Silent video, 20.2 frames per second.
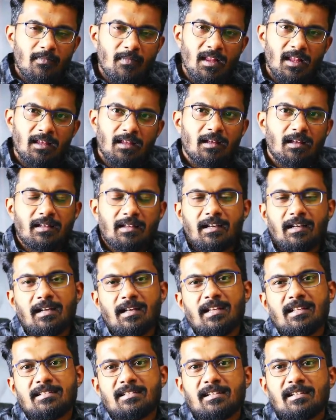
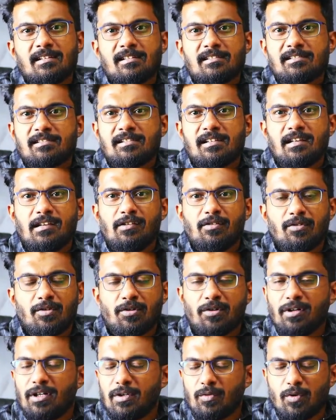Reliance Industry, it
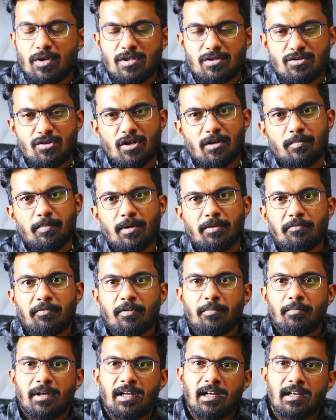was not
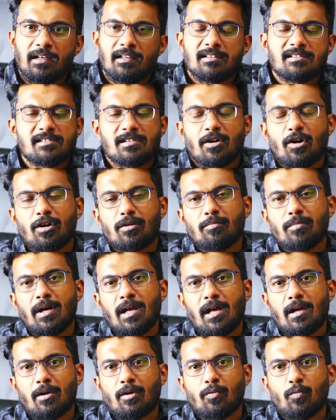performing. It is down by
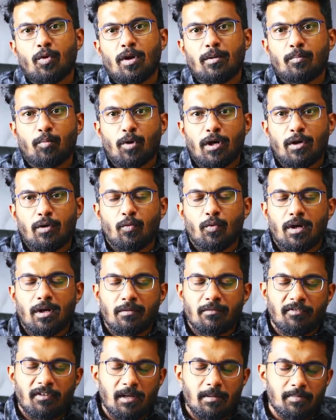around
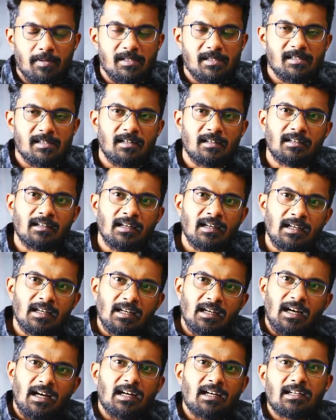1.15%,
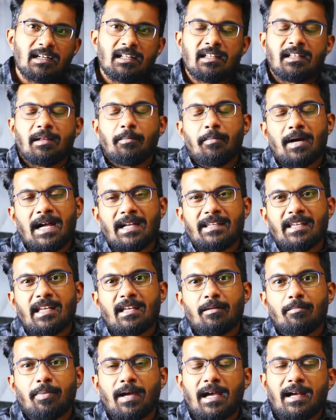and in the
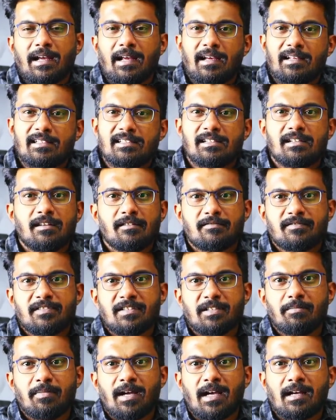banking pack,
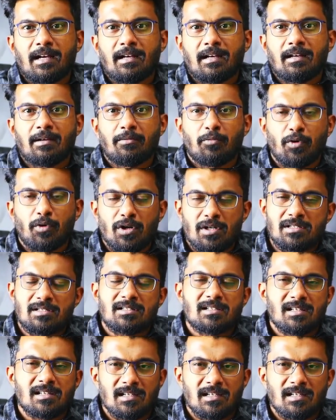HDFC Bank was